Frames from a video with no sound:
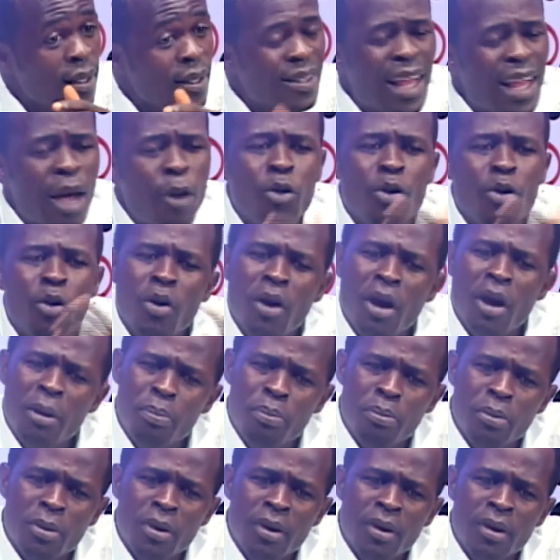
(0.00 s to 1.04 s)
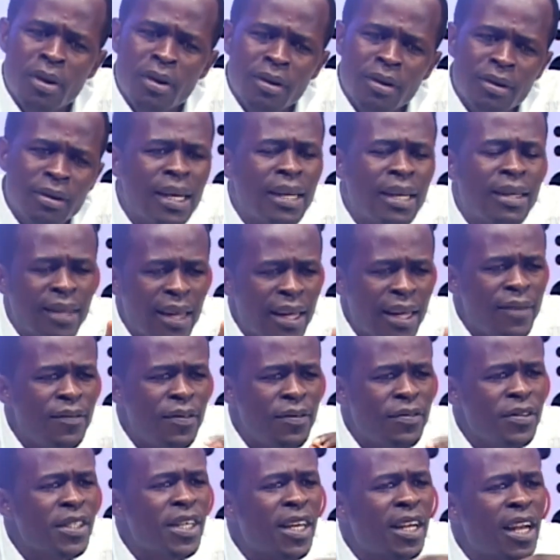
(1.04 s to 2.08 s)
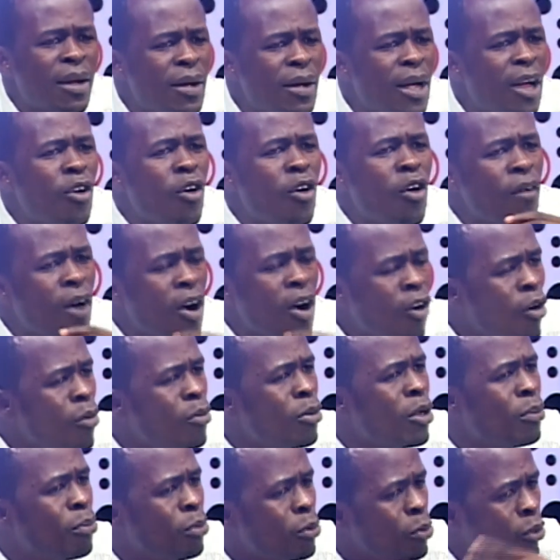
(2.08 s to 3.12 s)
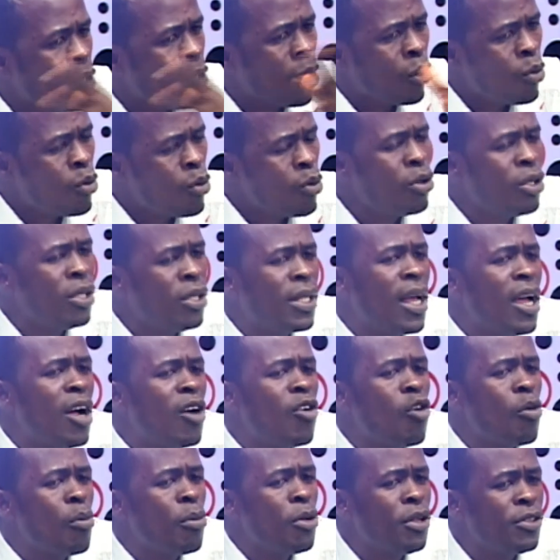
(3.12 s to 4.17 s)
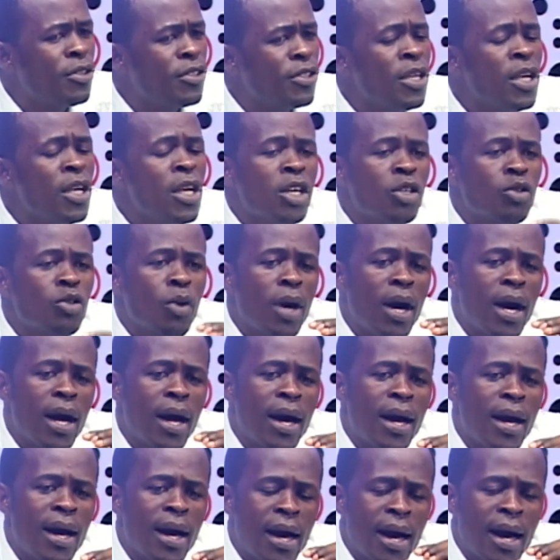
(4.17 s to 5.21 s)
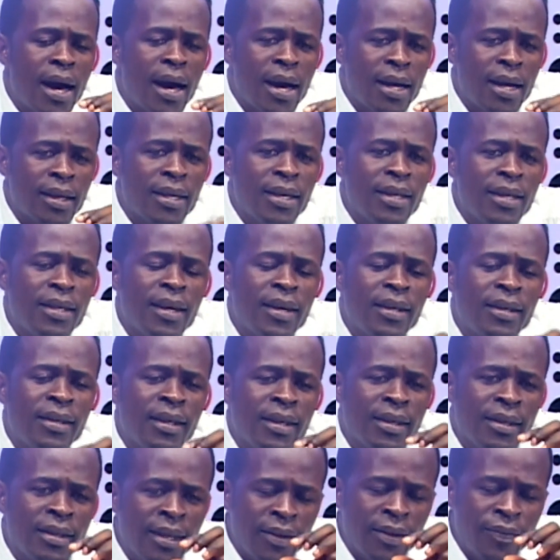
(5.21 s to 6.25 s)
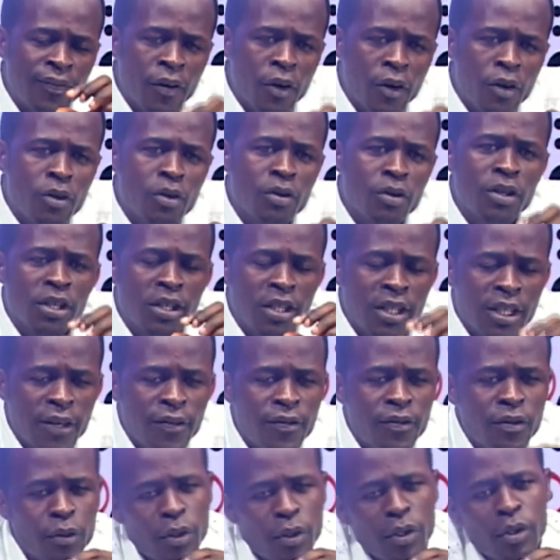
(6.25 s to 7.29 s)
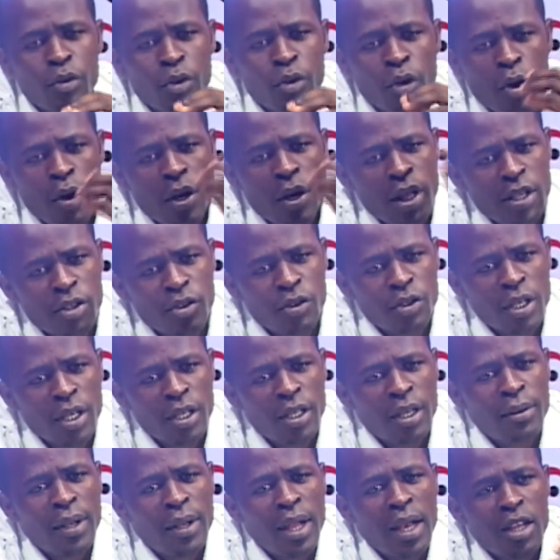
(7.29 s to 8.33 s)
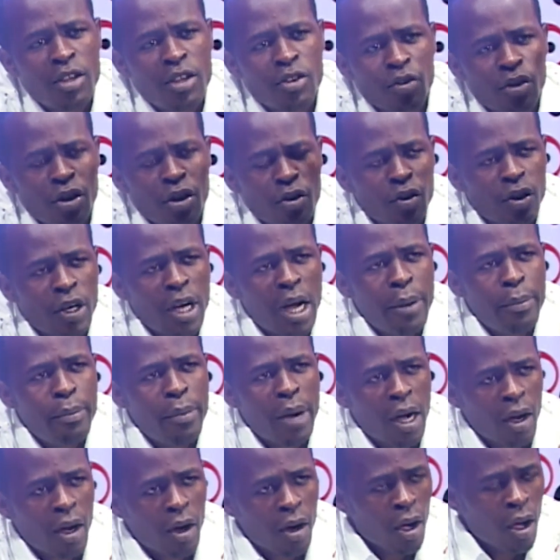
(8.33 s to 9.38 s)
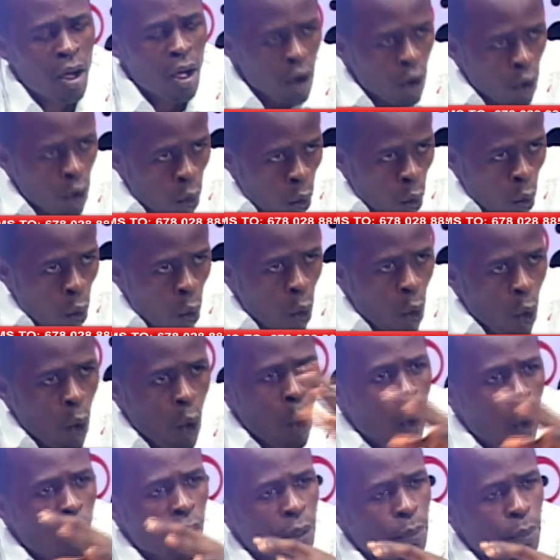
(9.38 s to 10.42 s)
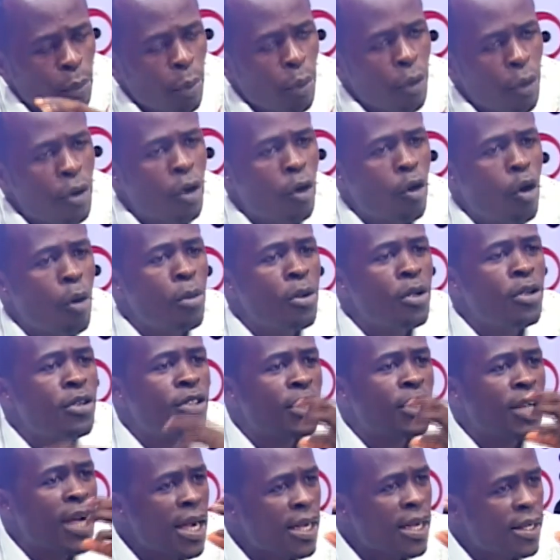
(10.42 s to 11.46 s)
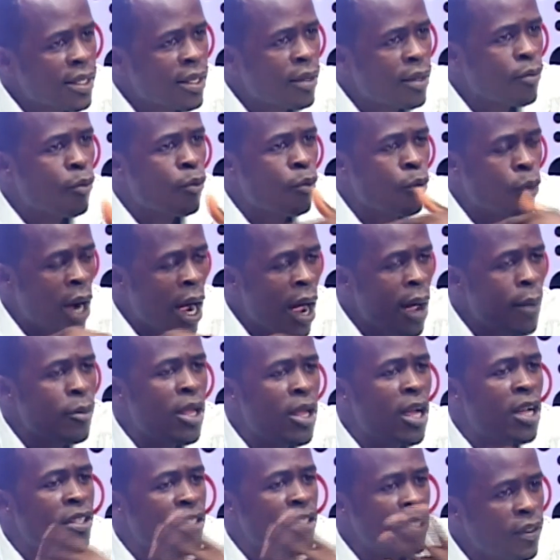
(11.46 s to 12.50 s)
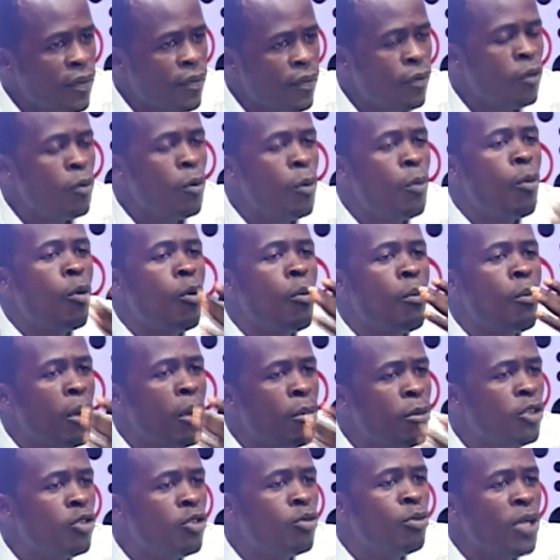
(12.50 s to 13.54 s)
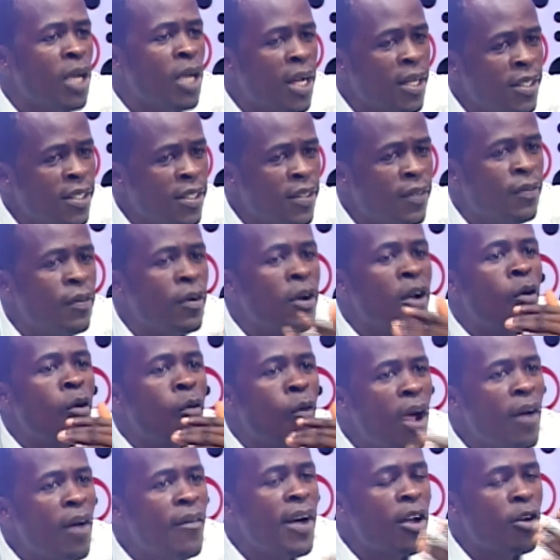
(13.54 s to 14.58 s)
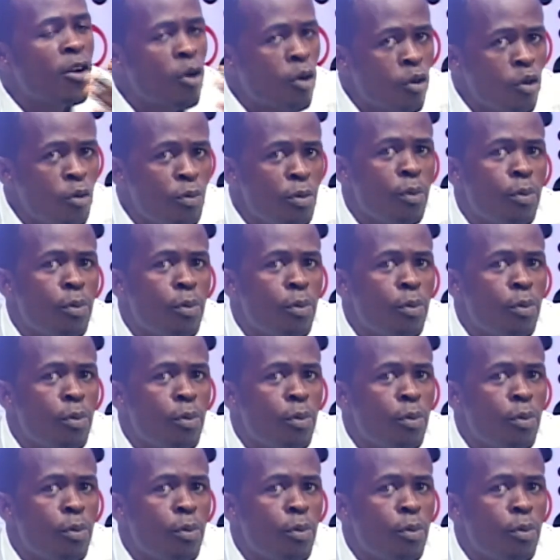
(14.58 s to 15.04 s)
That will not help. The 10, 50 jandam cannot overcome the people, the whole entire community. So I think the fund or the chiefs will the only educate them that they should need to come back, call all the people in the community, ask them, I'm your chief, you people made me to be your chief. Where have I wrong you people?